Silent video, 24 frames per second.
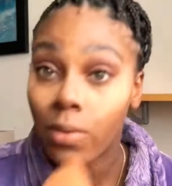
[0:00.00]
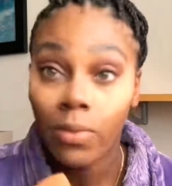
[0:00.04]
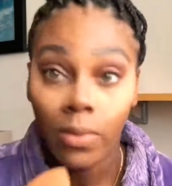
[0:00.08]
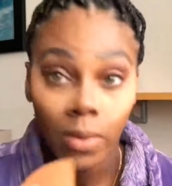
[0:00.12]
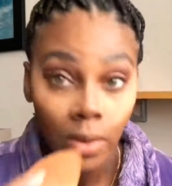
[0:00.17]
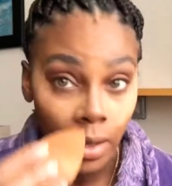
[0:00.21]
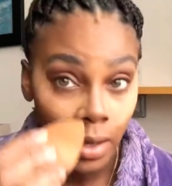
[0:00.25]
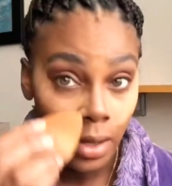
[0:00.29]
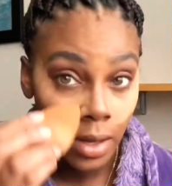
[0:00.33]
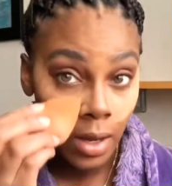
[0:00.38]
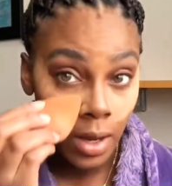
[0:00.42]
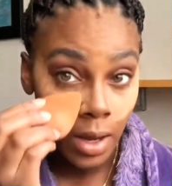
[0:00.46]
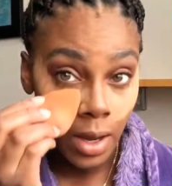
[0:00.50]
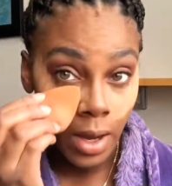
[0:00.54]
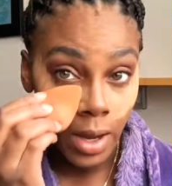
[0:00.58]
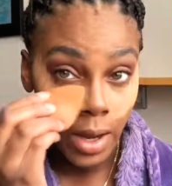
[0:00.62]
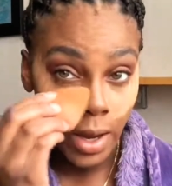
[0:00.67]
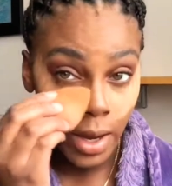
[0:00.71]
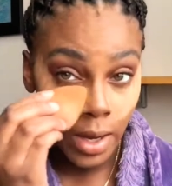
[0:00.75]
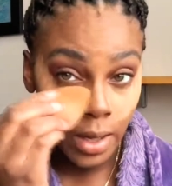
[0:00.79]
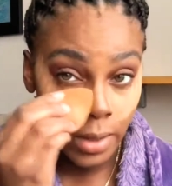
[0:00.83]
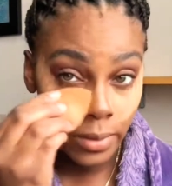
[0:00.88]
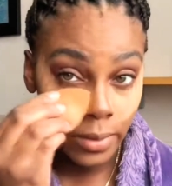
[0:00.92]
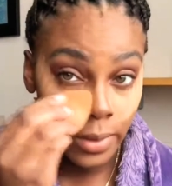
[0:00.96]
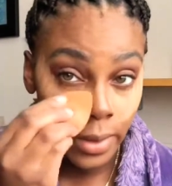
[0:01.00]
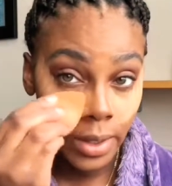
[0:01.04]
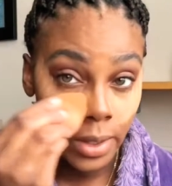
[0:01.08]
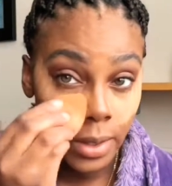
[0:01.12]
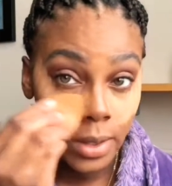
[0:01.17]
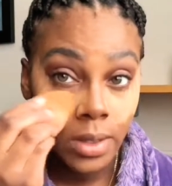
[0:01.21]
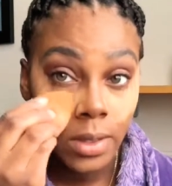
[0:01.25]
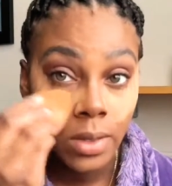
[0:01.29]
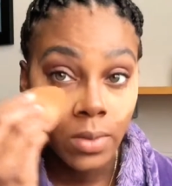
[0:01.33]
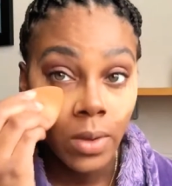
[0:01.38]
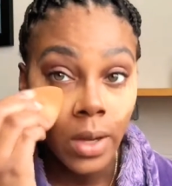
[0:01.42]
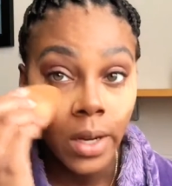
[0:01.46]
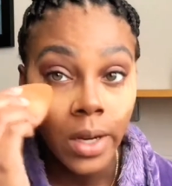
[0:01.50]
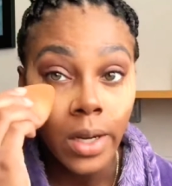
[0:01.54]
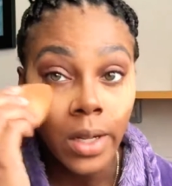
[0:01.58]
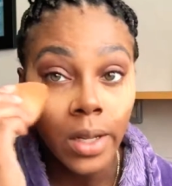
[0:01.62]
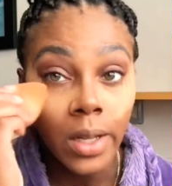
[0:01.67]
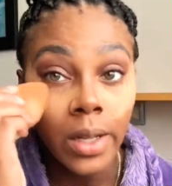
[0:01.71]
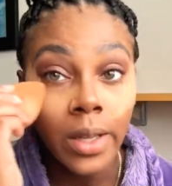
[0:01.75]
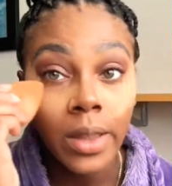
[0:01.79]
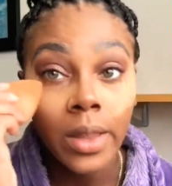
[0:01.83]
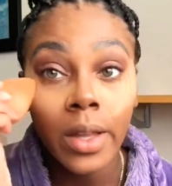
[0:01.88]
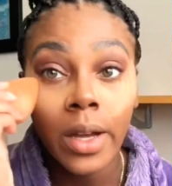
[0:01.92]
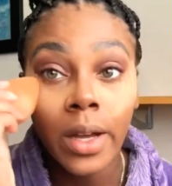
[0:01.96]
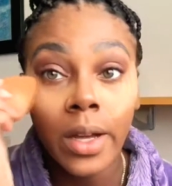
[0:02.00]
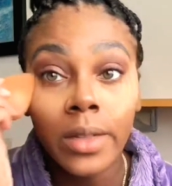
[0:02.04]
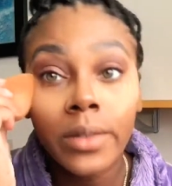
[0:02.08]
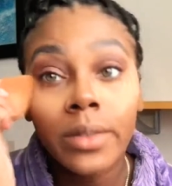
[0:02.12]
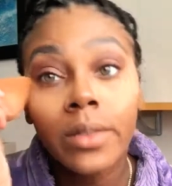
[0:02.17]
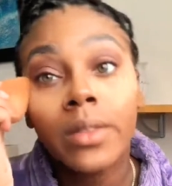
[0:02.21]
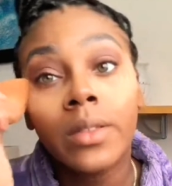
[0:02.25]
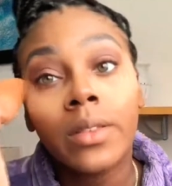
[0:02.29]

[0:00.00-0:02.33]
really, I ain't really sweating like that.